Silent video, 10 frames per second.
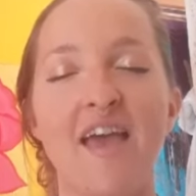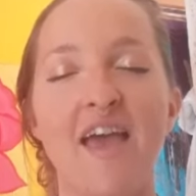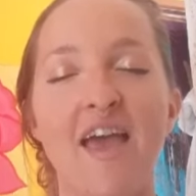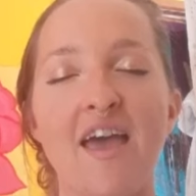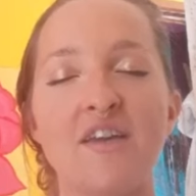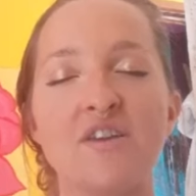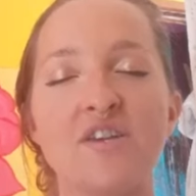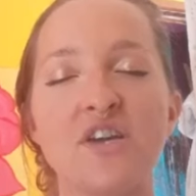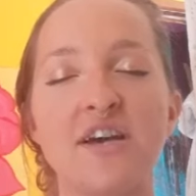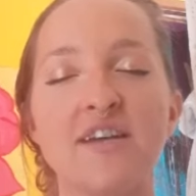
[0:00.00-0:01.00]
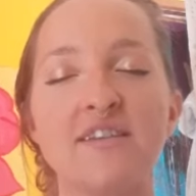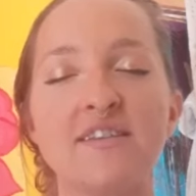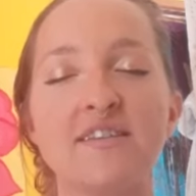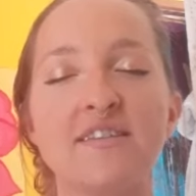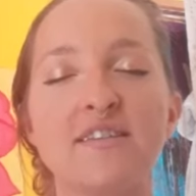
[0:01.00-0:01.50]
and
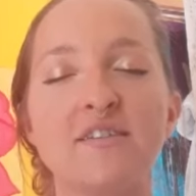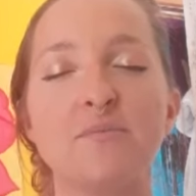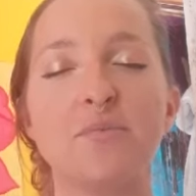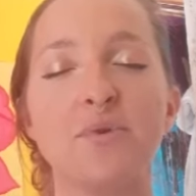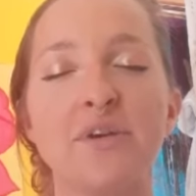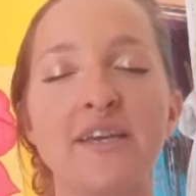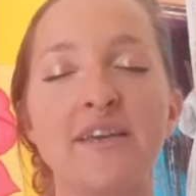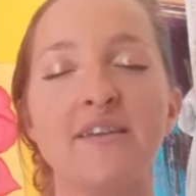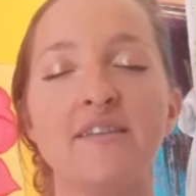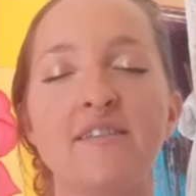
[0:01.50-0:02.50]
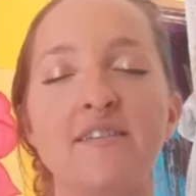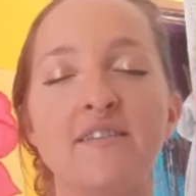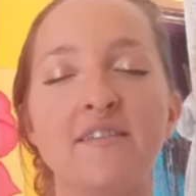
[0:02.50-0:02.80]
just breathe.